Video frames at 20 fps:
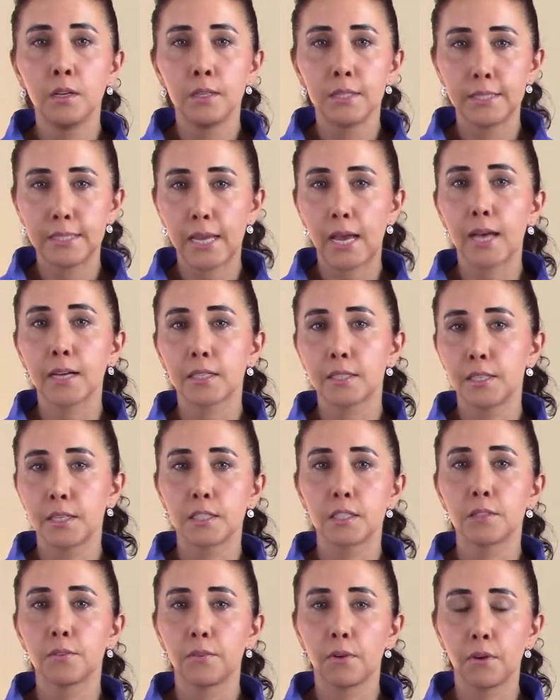
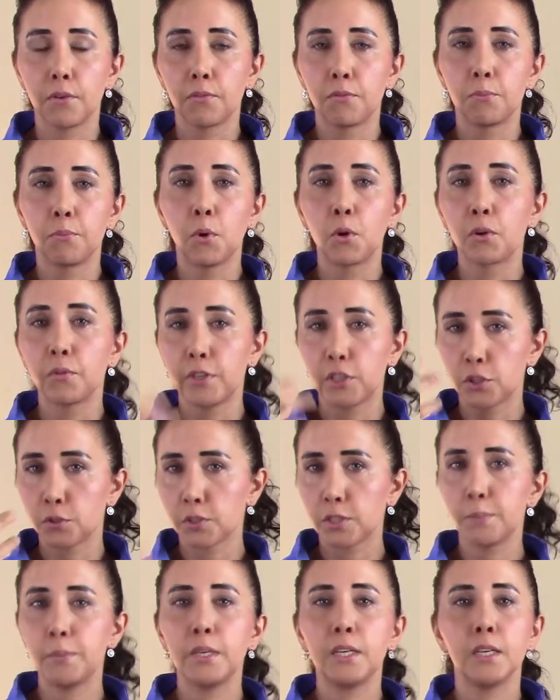tactics of motivational
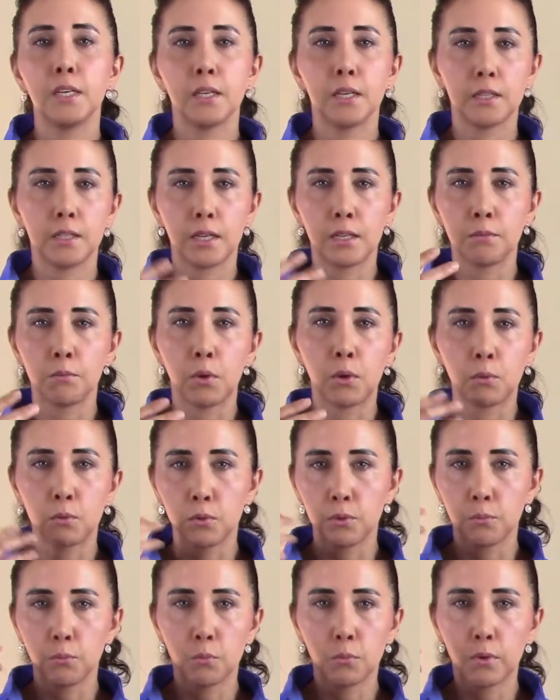speaking
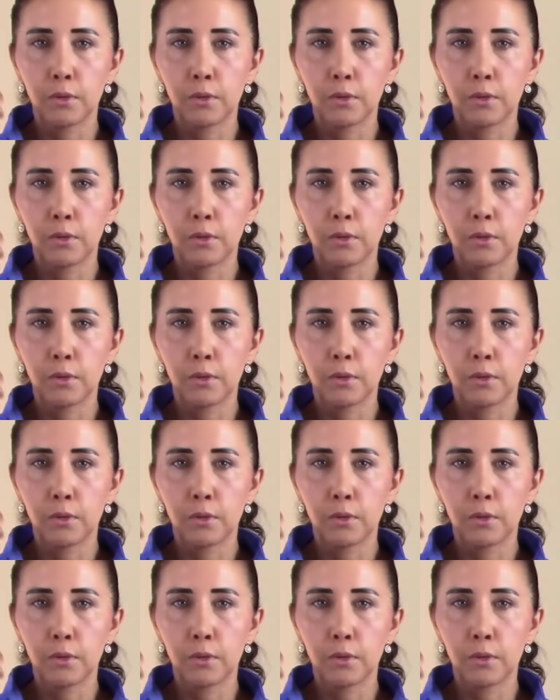and